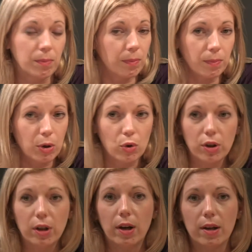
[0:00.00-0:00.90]
be
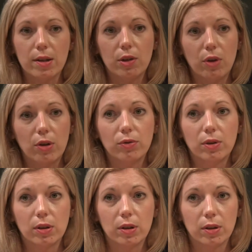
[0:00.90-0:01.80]
organized around
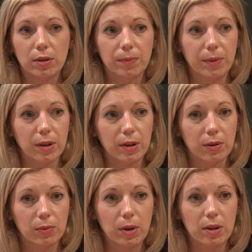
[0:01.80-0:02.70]

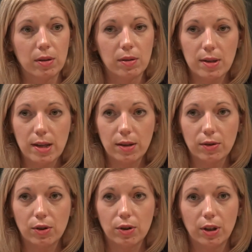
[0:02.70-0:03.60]
one
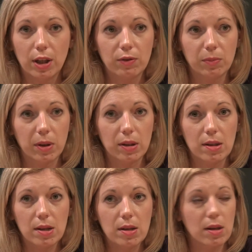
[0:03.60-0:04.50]
center given by the
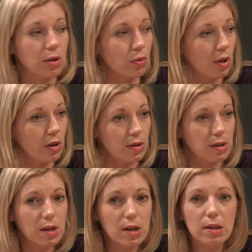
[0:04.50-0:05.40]
city in
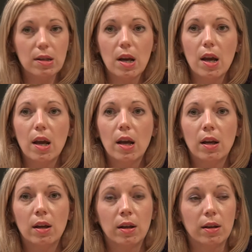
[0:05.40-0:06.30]

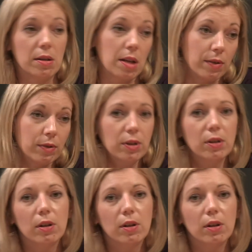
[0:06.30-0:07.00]
2006-07.